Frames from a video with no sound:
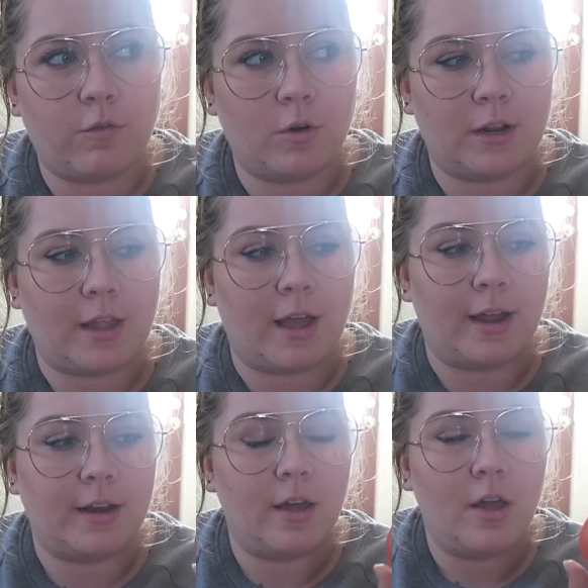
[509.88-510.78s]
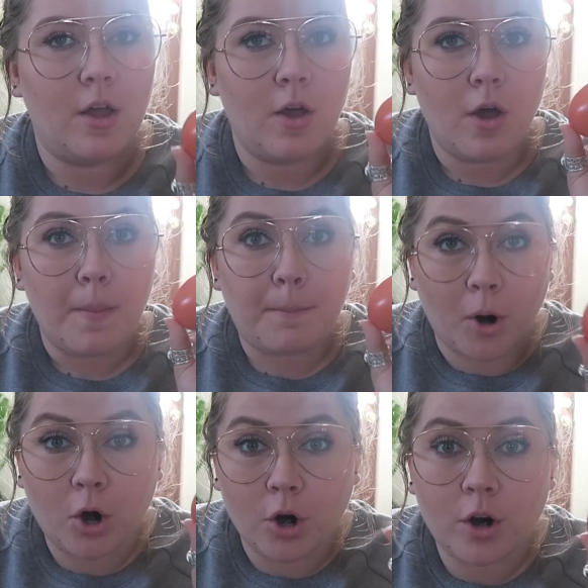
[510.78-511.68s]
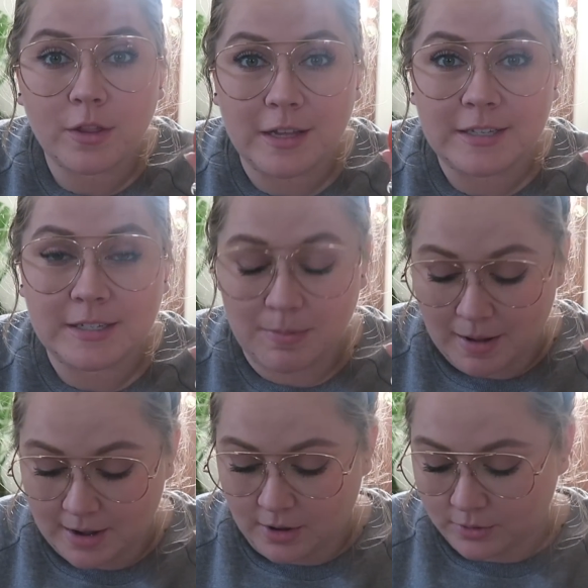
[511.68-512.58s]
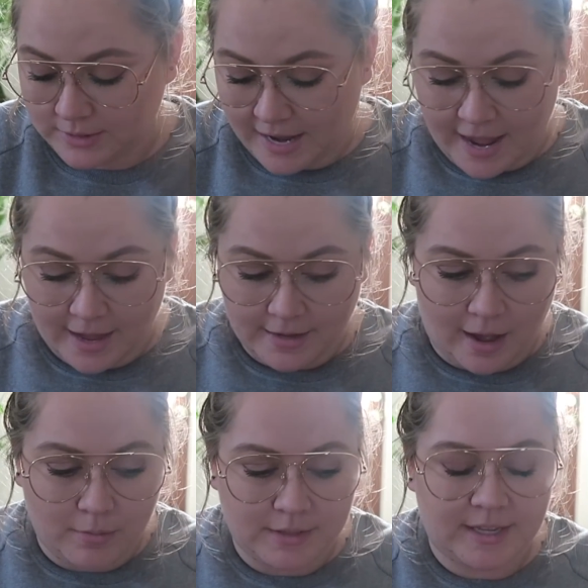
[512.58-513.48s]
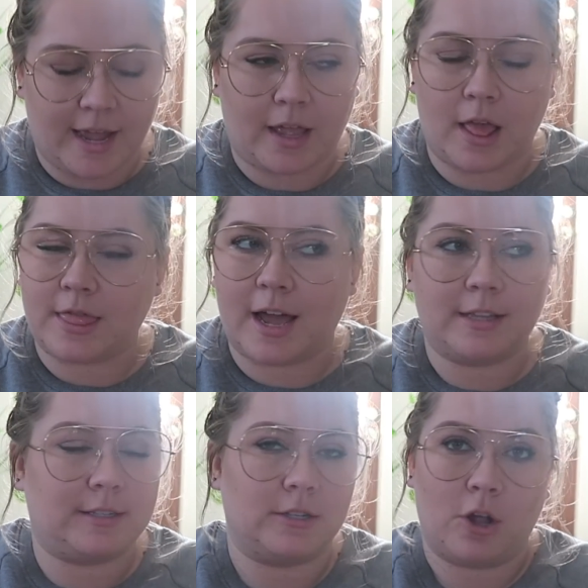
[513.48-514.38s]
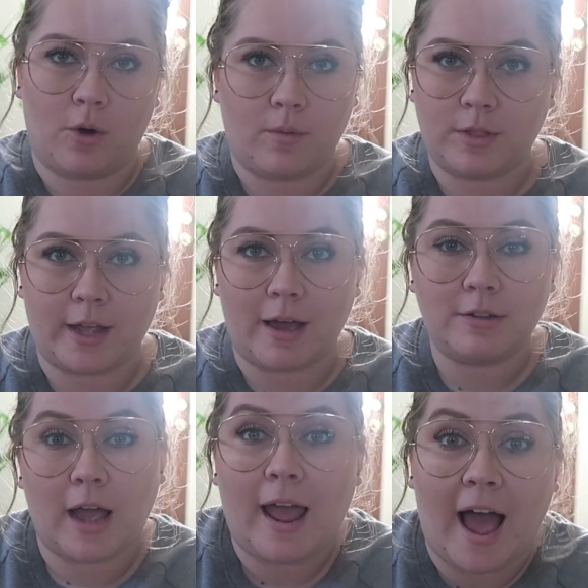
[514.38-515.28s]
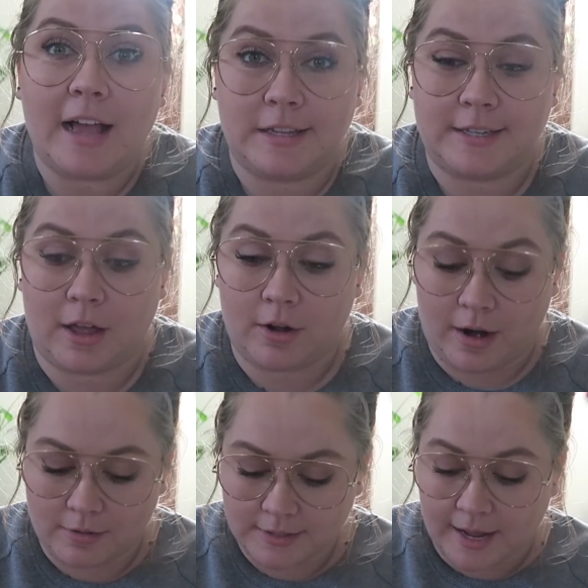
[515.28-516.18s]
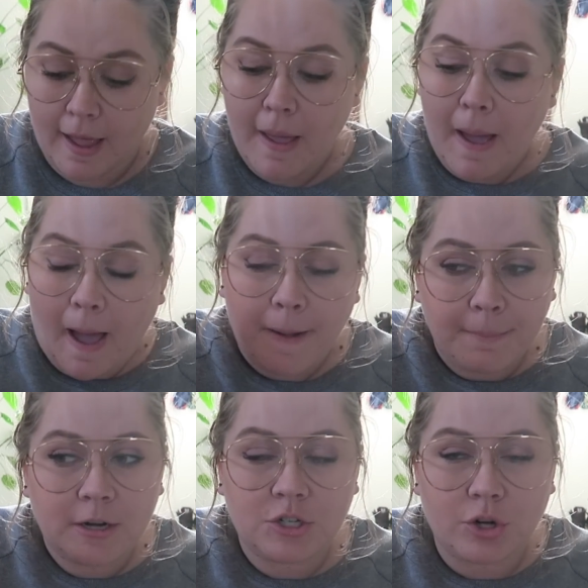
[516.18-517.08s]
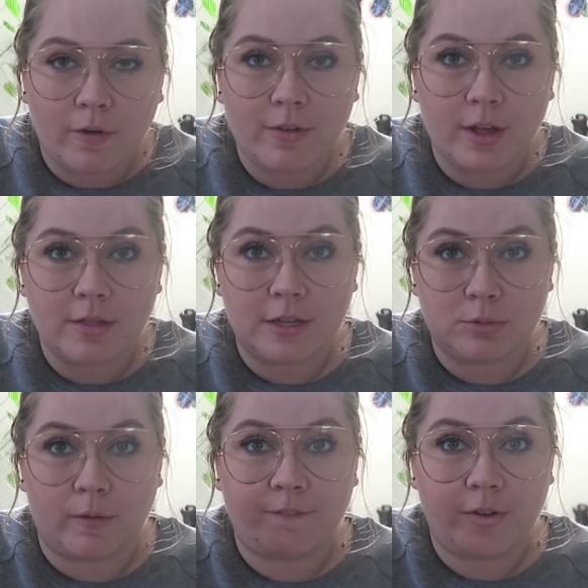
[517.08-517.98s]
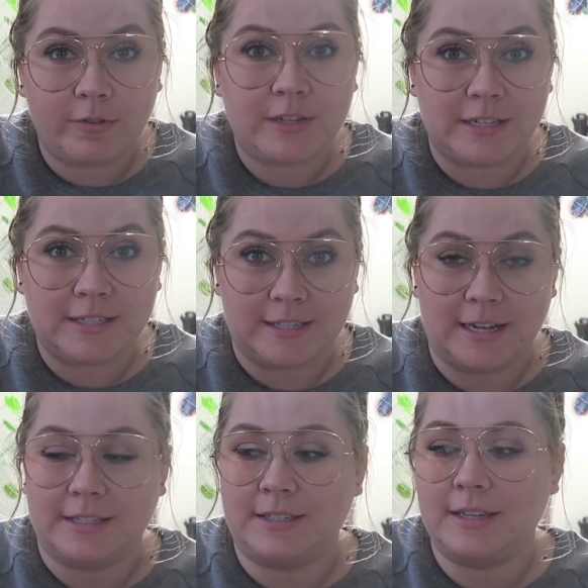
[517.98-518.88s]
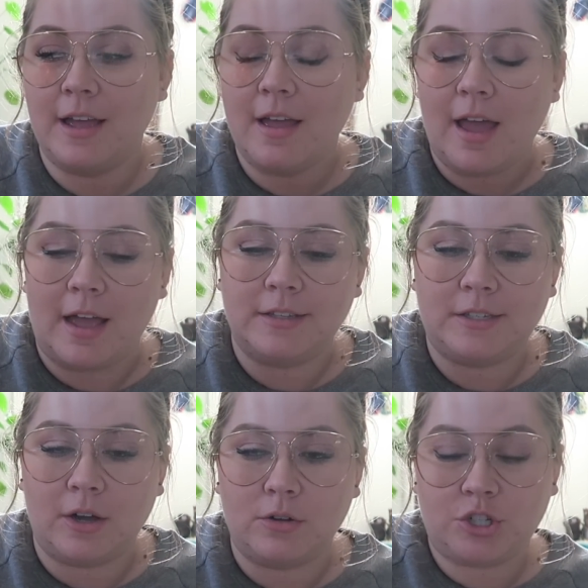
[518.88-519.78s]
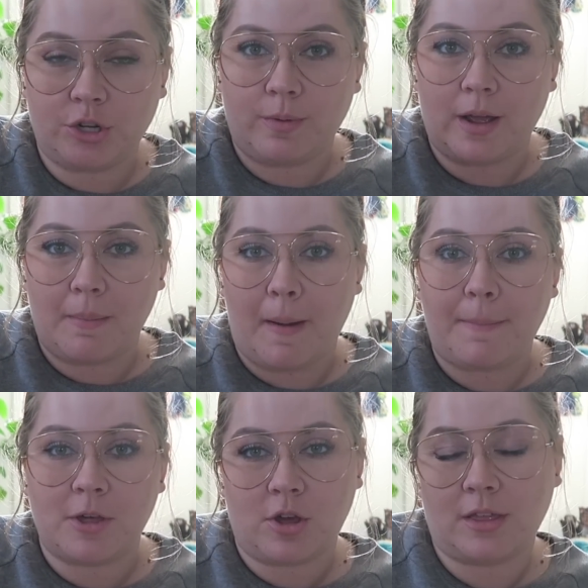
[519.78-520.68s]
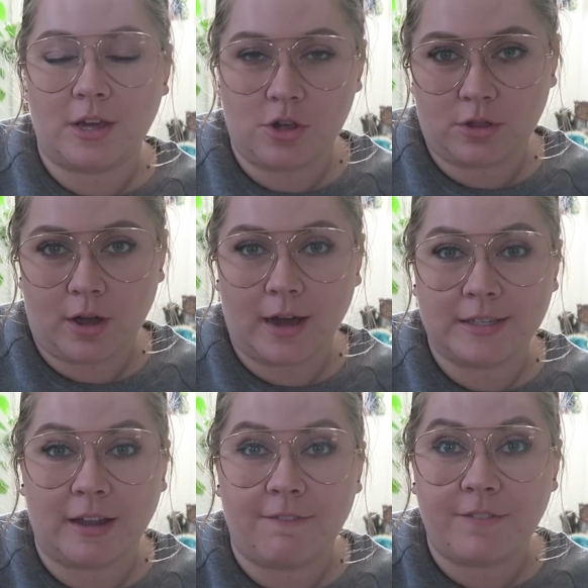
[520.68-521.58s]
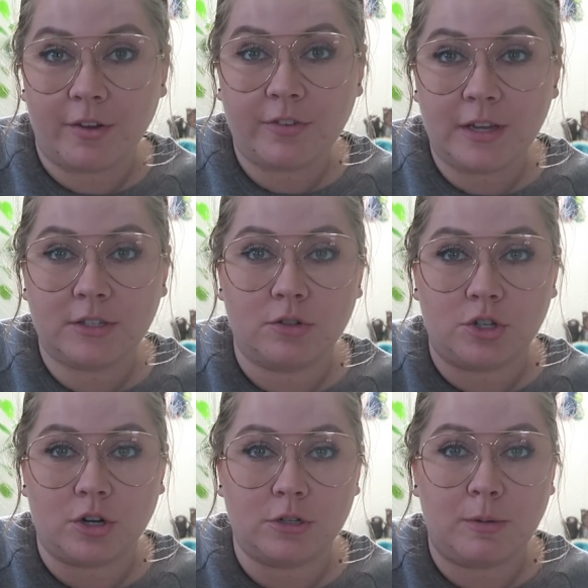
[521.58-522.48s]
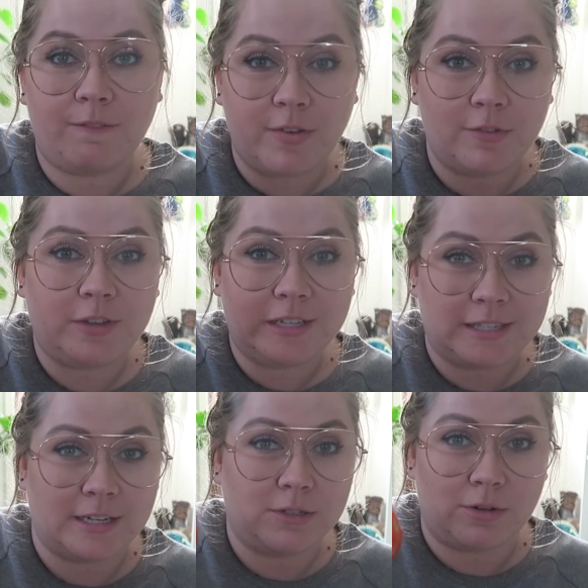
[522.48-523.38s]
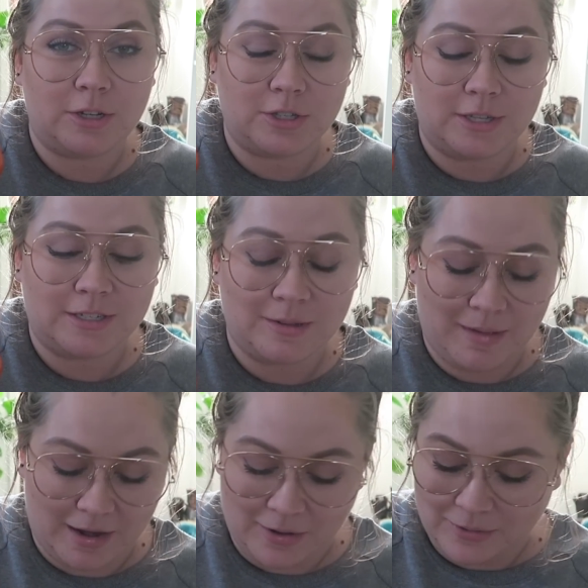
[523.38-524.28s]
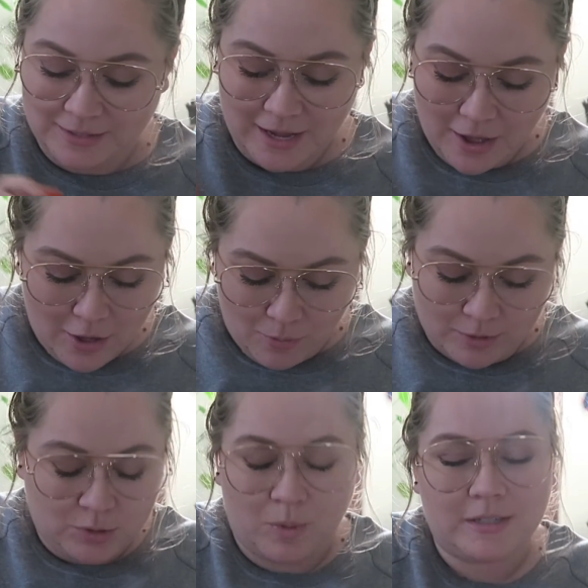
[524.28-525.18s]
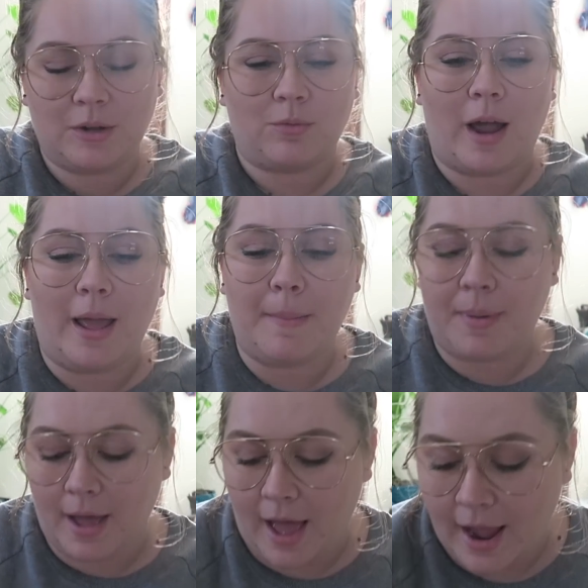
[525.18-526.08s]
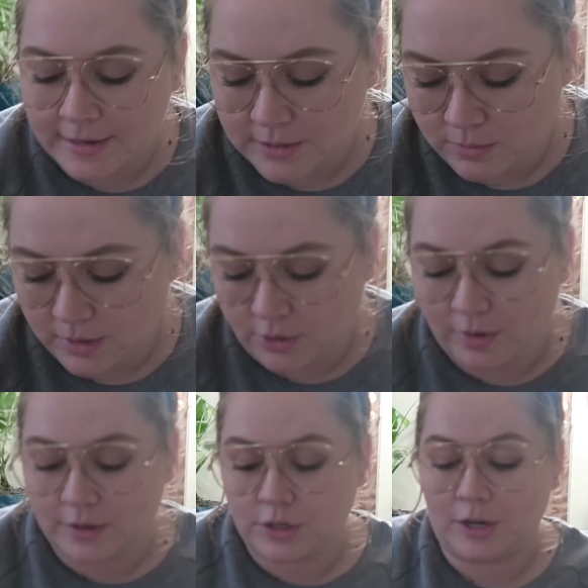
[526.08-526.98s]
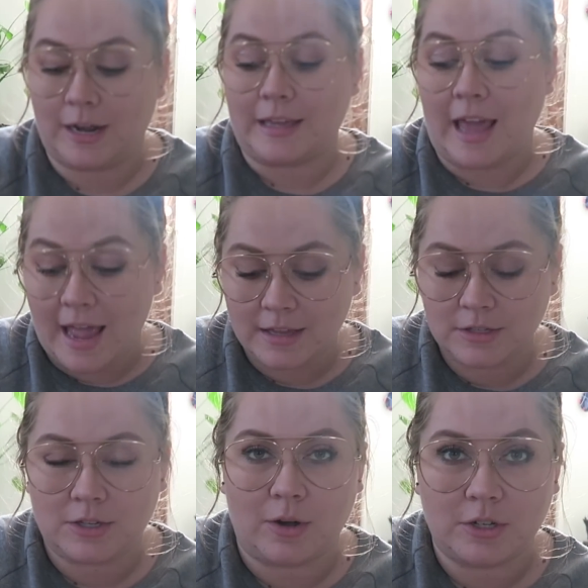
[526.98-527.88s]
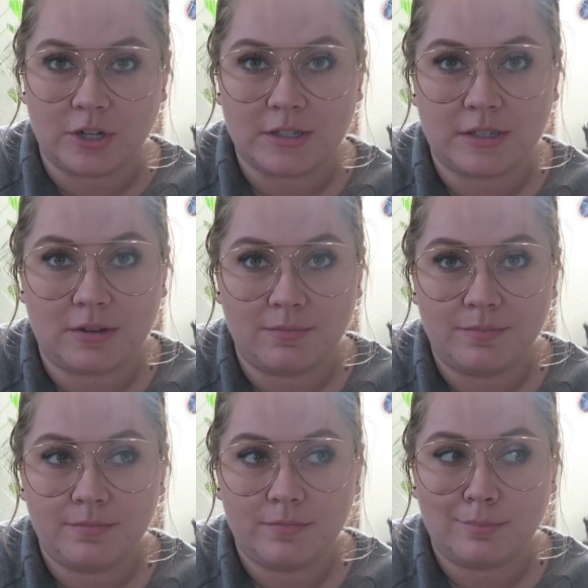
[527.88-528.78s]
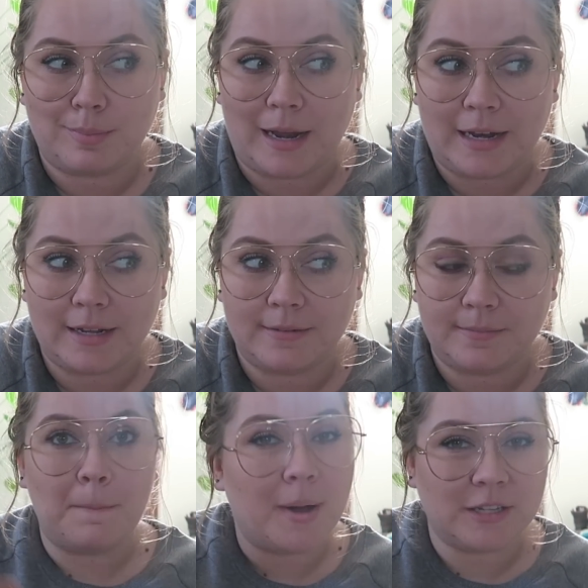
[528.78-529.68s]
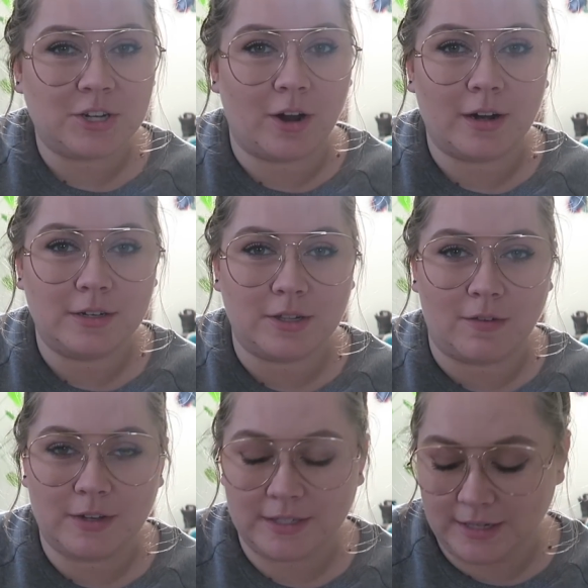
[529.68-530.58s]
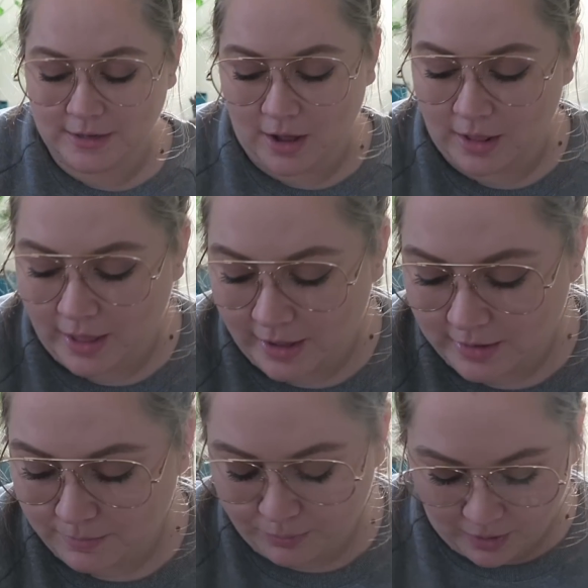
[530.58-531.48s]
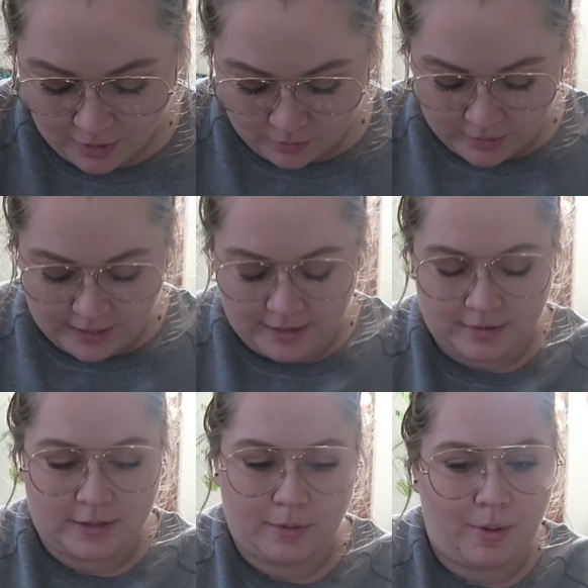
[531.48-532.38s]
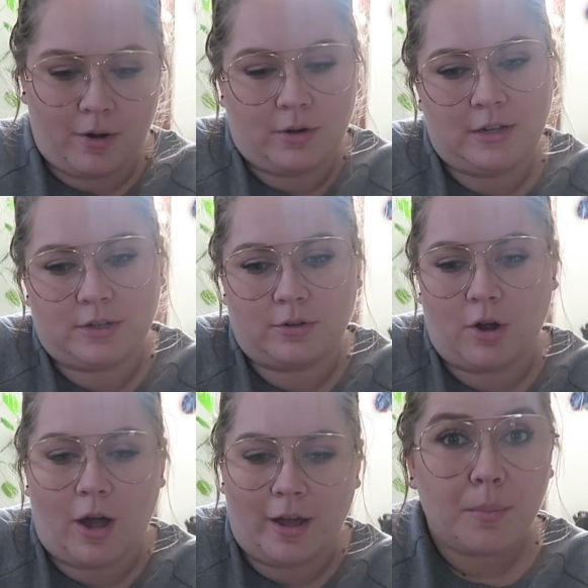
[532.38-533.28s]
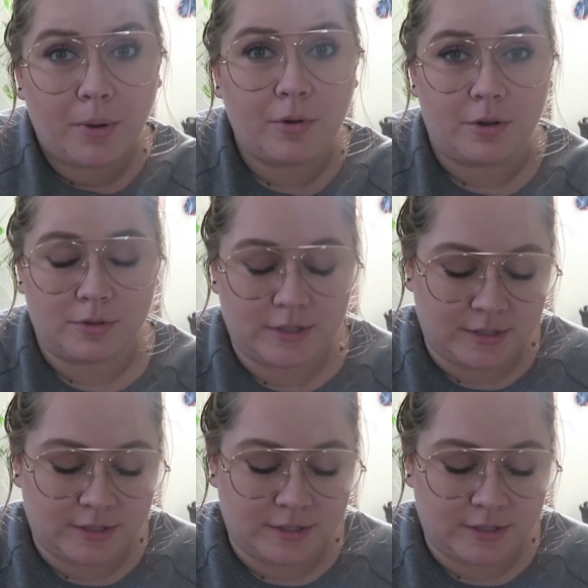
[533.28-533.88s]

49 per these tomatoes and I was like that's no like I, I had to tell her I was like I'm pretty sure over there these were 15 cents and so she rang them up but she, I think she thought I said 50 so she charged me 50 cents for each of these tomatoes which wasn't right but I didn't want to correct her again so I just paid it but Target is obviously not like priorities, their priorities are not produce.